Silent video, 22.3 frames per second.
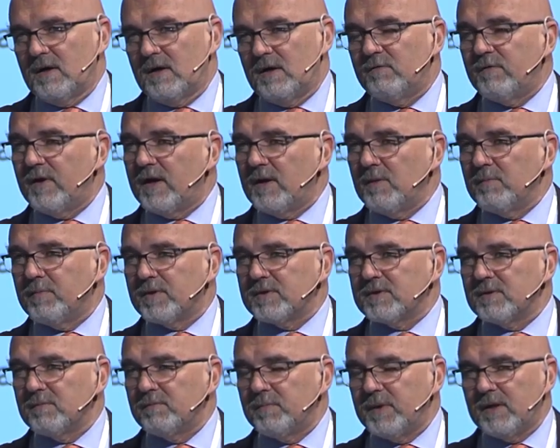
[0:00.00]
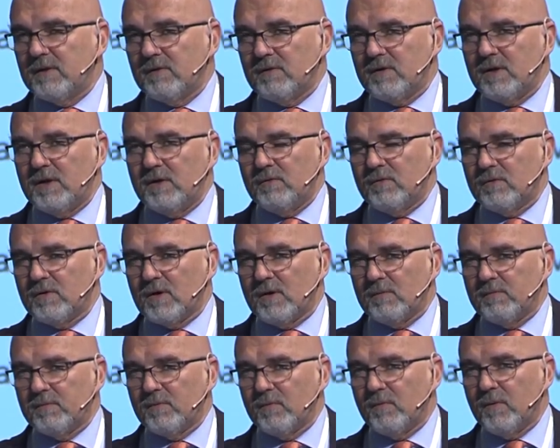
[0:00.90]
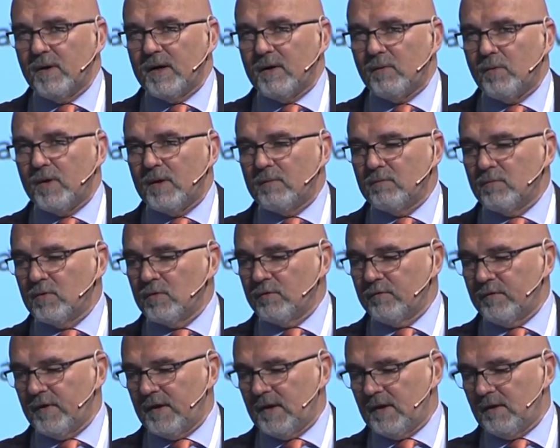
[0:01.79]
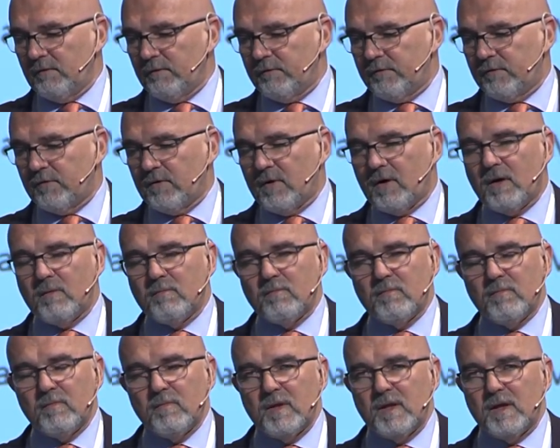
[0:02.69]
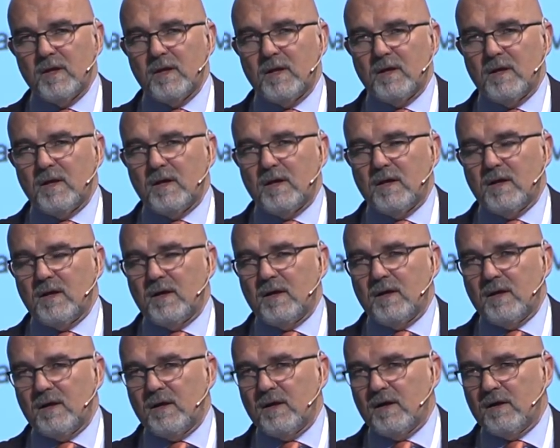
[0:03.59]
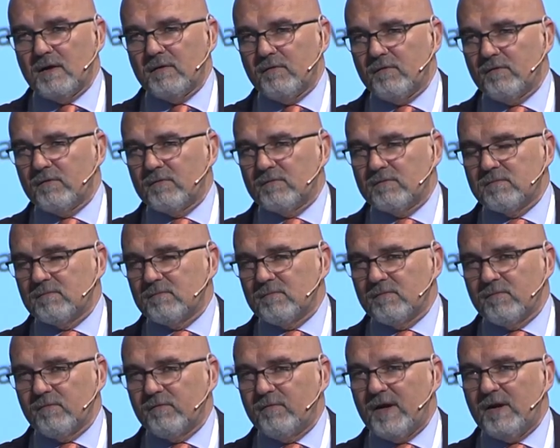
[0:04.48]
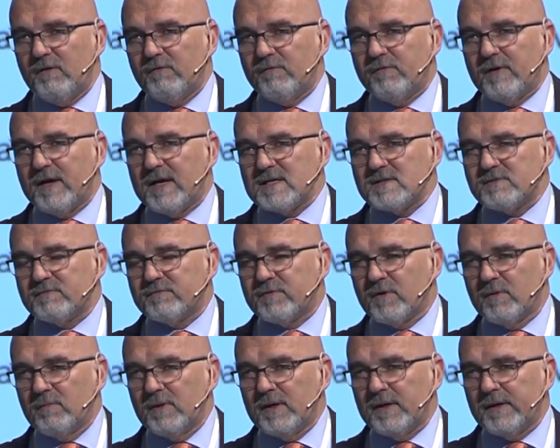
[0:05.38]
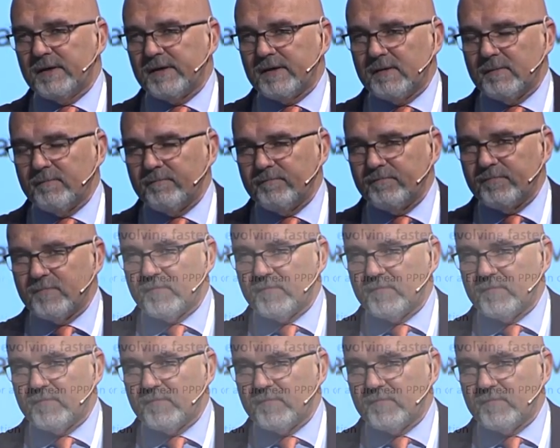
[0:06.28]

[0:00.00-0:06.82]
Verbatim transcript: a very important period in Europe, where we are moving from uh, very fast from a, um,